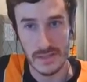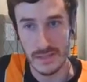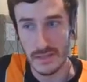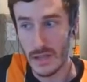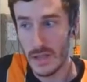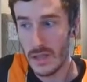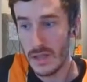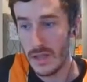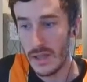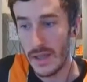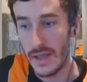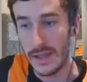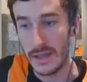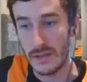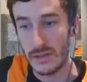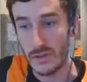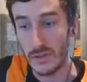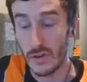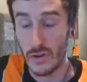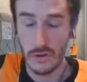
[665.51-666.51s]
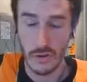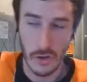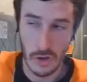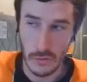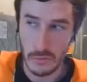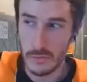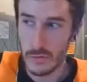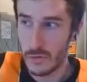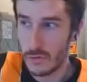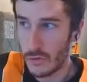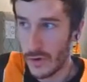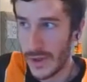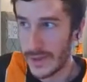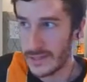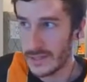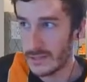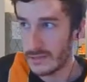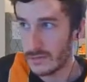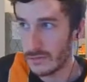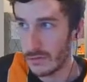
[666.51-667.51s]
And
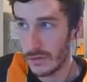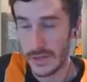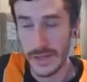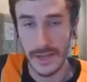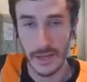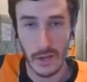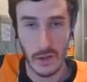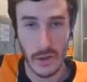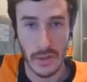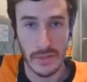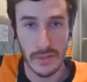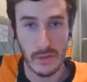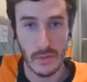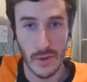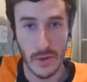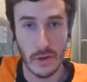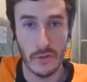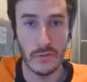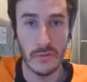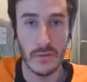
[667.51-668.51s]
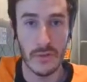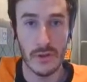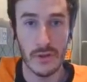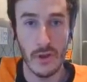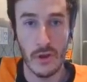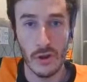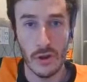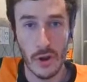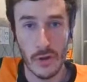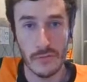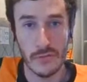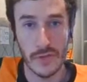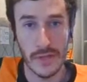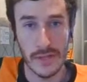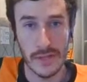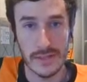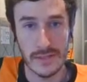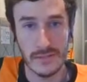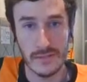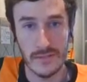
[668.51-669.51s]
granted, Lakilo, I think, went off with a knock. Hopefully
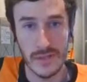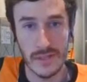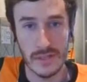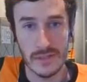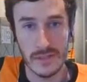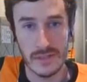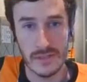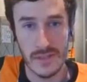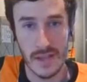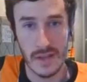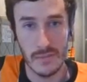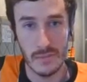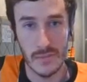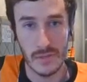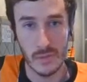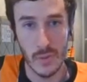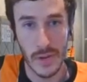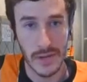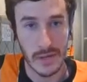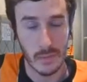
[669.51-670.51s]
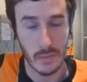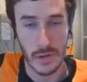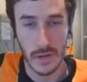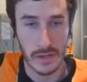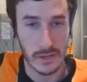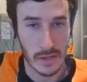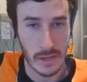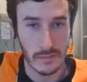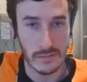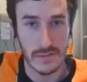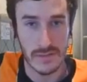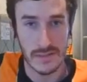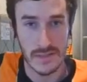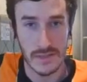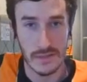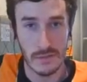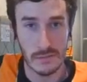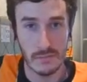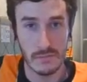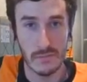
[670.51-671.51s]
he's fit to start midweek, but I'd love to
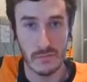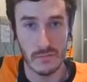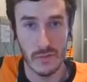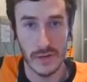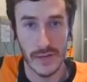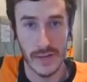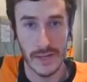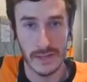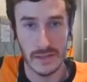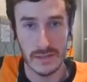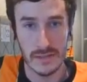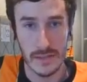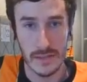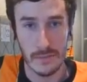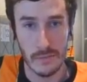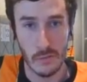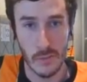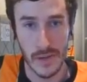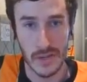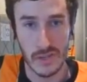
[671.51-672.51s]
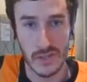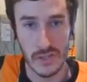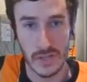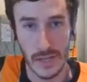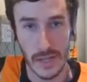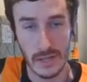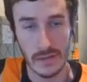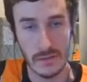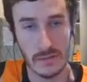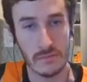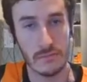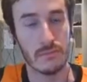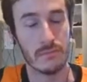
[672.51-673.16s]
see them run out in the same formation again.